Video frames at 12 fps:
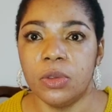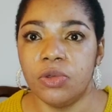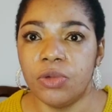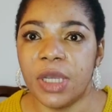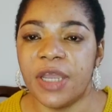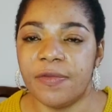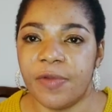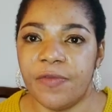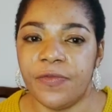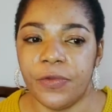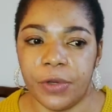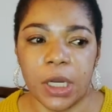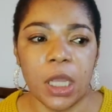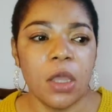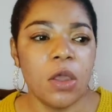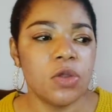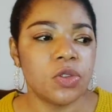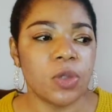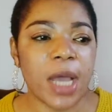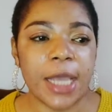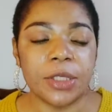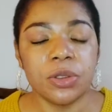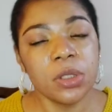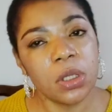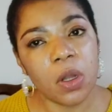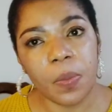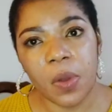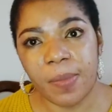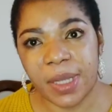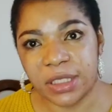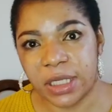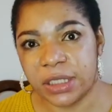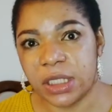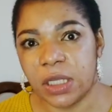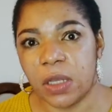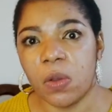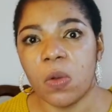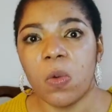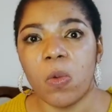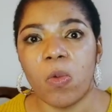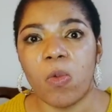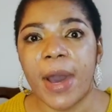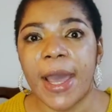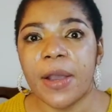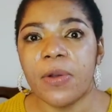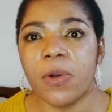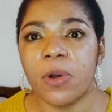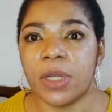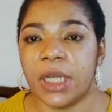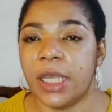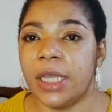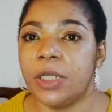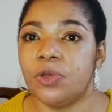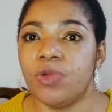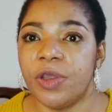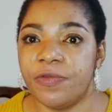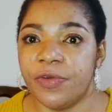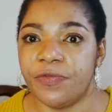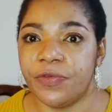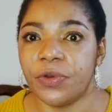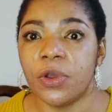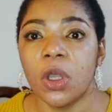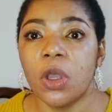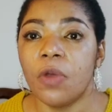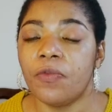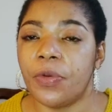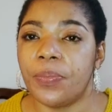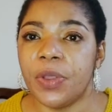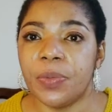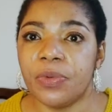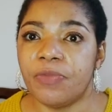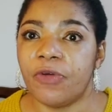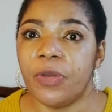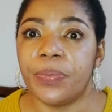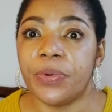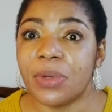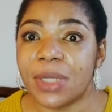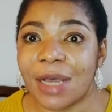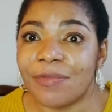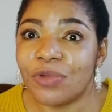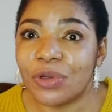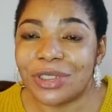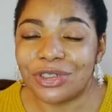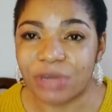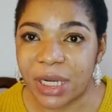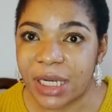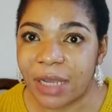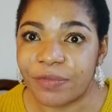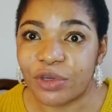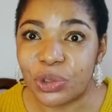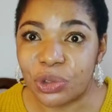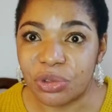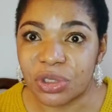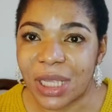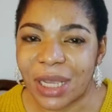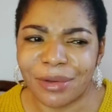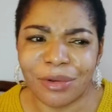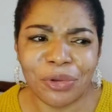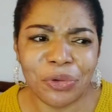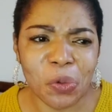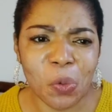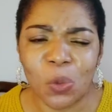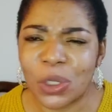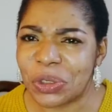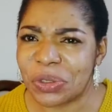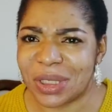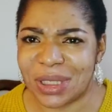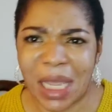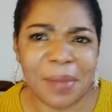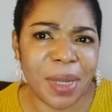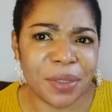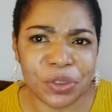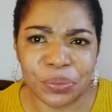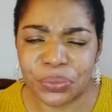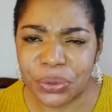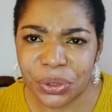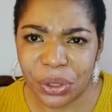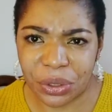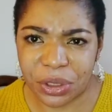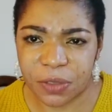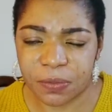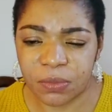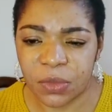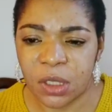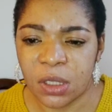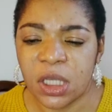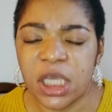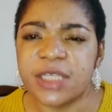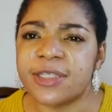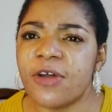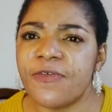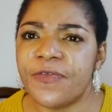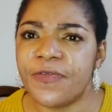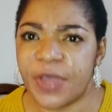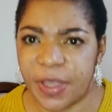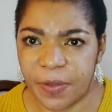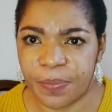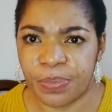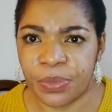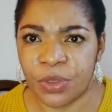do a review on so I took it upon myself I say why go on air and do a review for people for a product I've not tried I've not used I don't know what to say about the product it's not fair